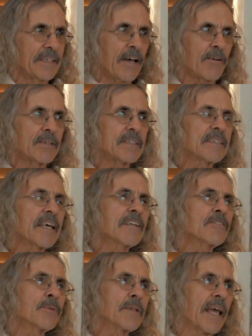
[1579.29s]
Now, it
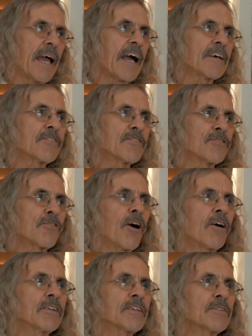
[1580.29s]
says with the acts of
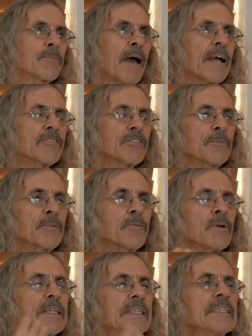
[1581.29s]
strong dispassion, but
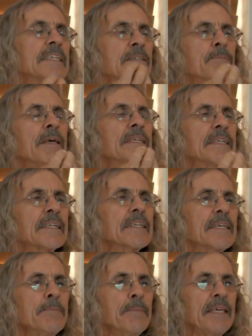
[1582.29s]
what does this
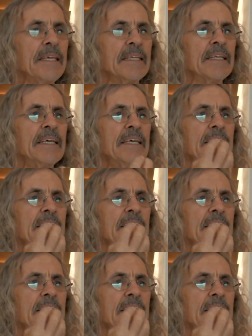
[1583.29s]
basically mean?